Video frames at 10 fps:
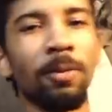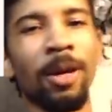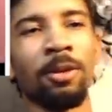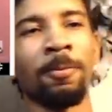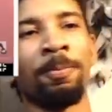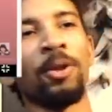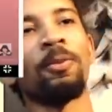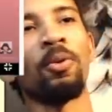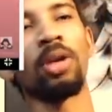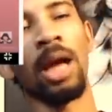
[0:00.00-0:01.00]
about the
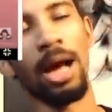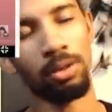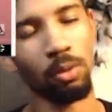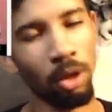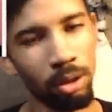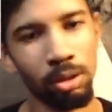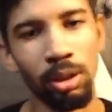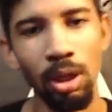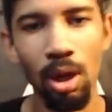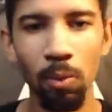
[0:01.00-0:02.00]
Billboard Hot 200,